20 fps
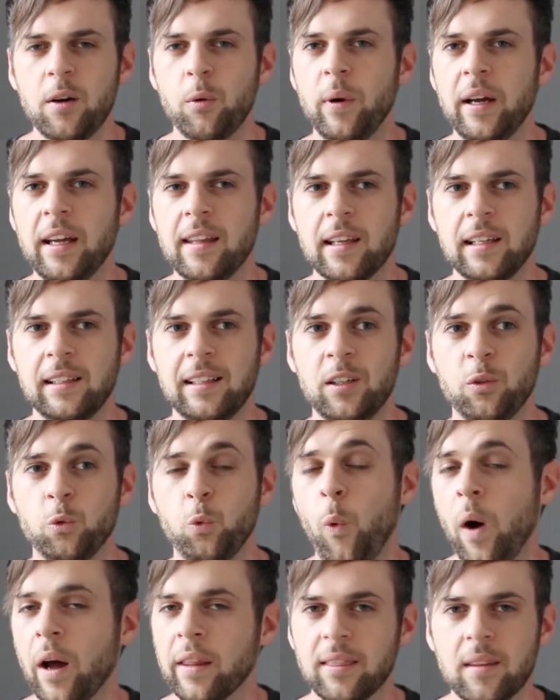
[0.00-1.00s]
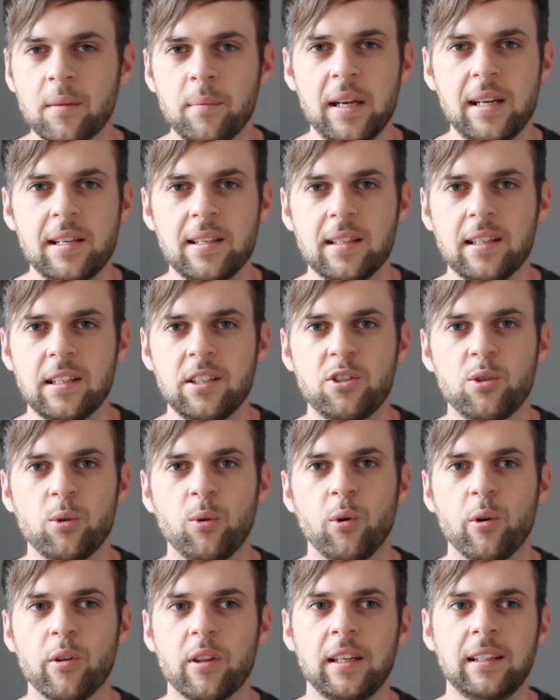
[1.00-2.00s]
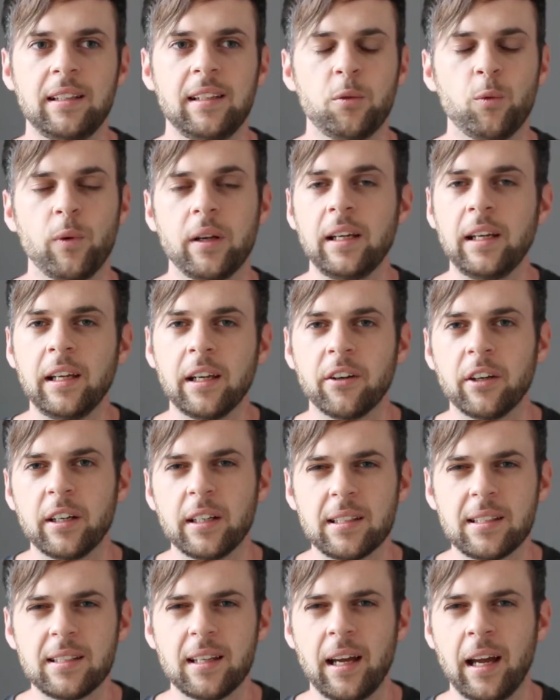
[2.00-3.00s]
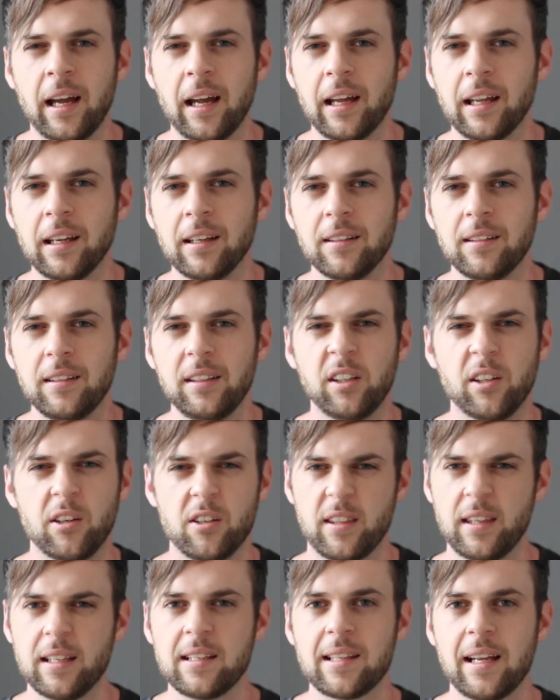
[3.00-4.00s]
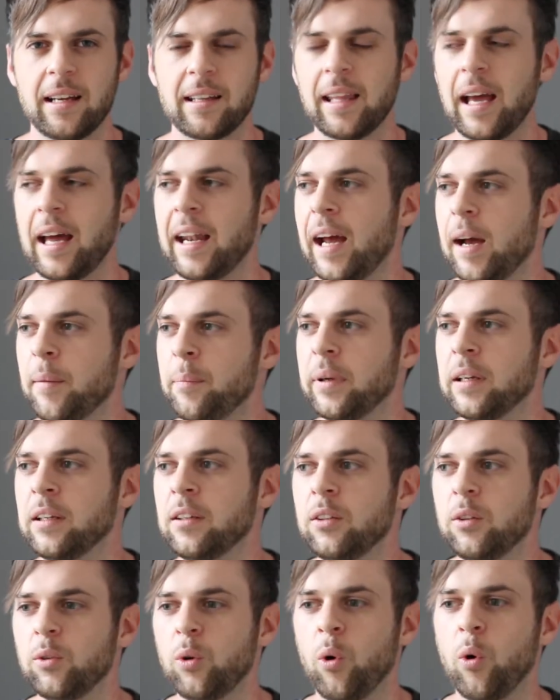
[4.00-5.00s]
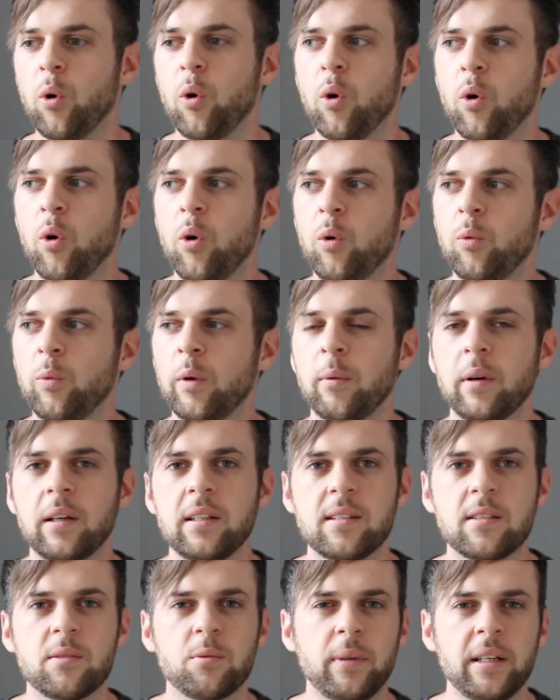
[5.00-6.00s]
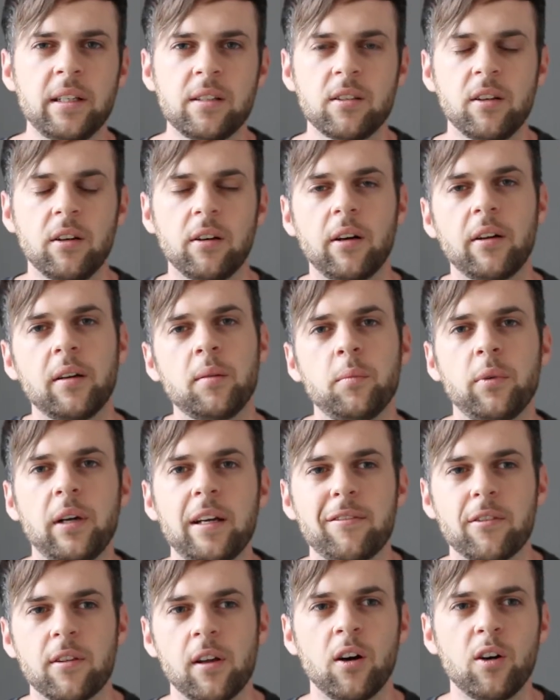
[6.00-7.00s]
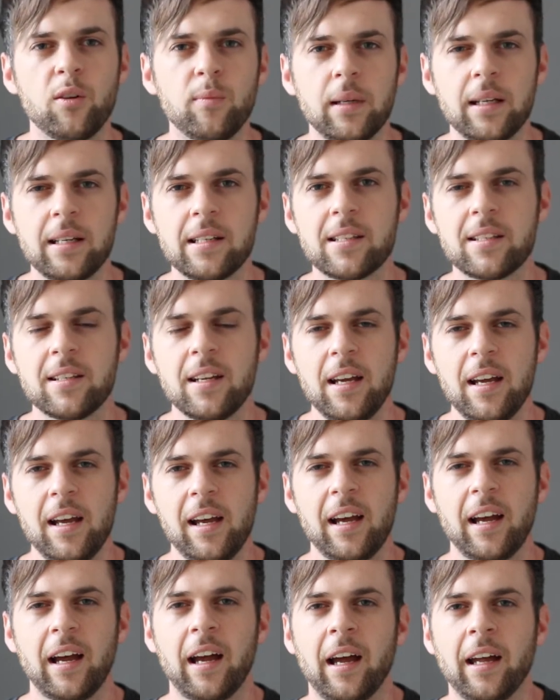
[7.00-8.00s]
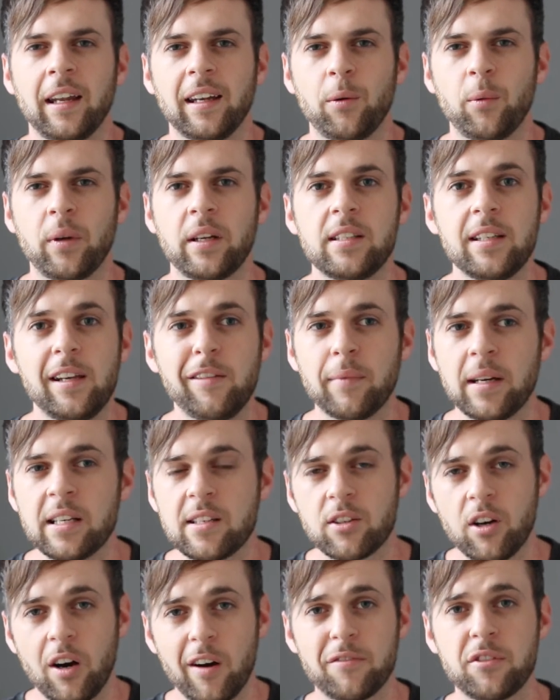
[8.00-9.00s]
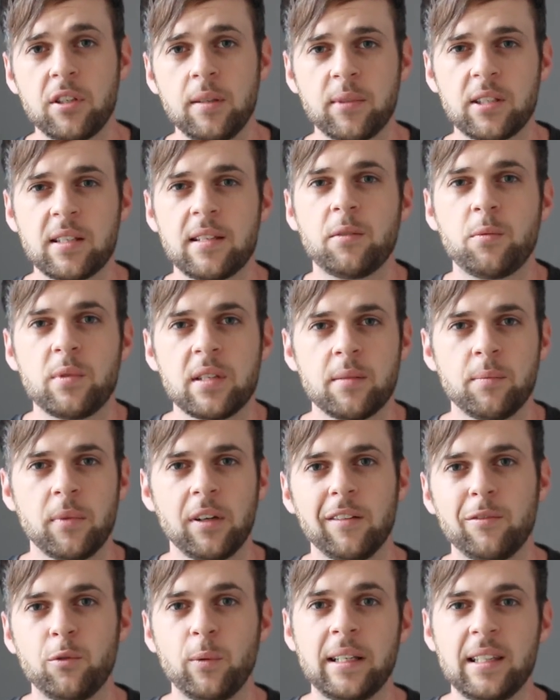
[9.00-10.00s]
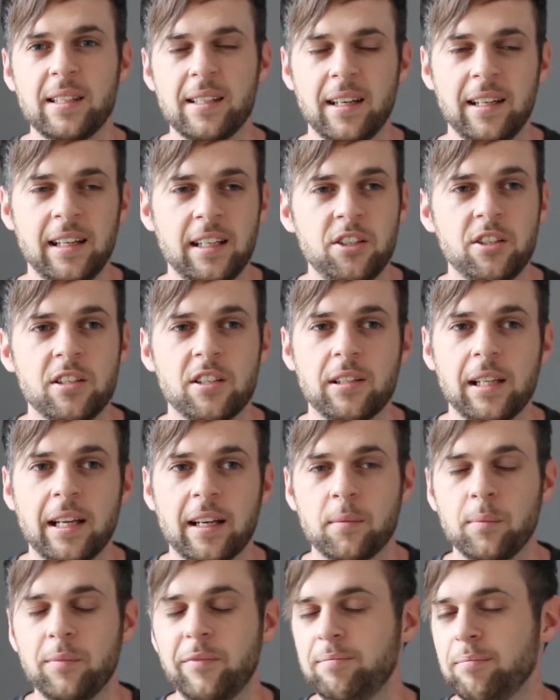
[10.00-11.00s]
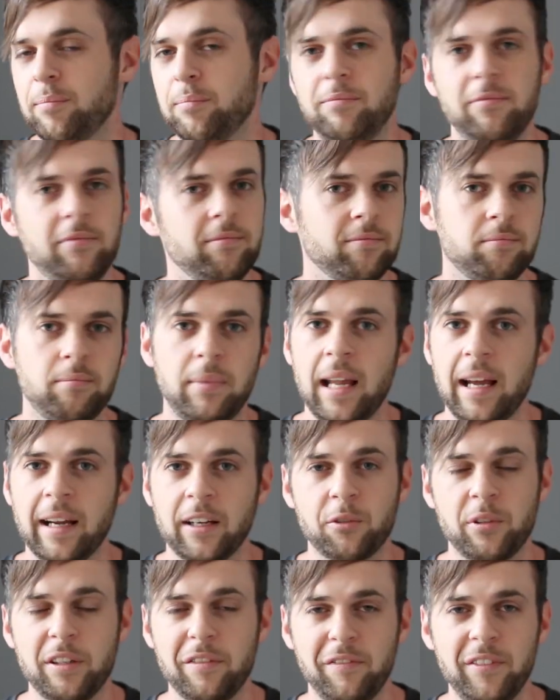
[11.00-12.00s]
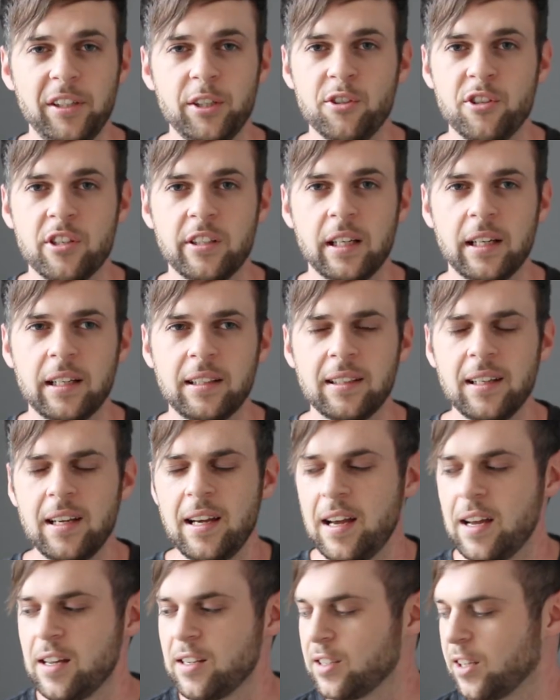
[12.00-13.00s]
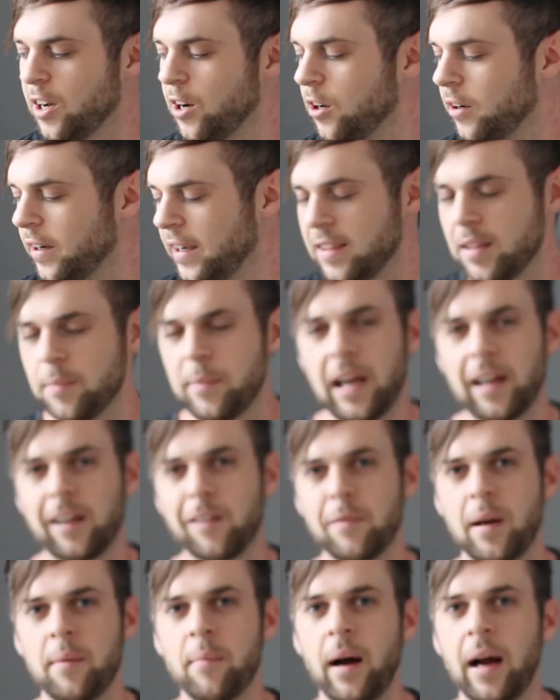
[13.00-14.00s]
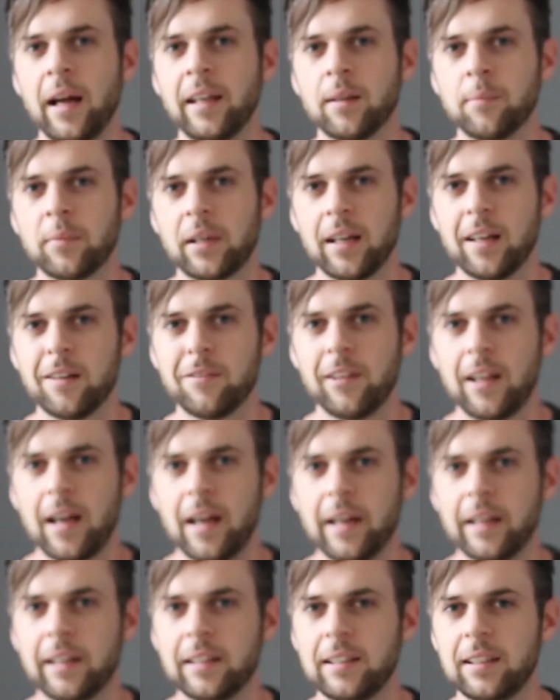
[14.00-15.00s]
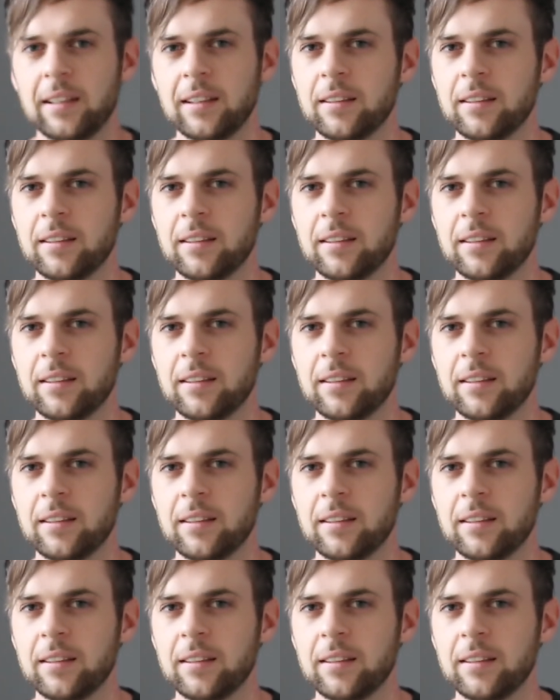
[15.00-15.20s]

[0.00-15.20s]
where they didn't want the message or they didn't want to hear it, and things like that happened. Or we once went to go out and pray for the homeless, and I wanted to give my scarf to him because it was the middle of winter, and he just like blank refused it. So in the back of my mind, I'm kind of like,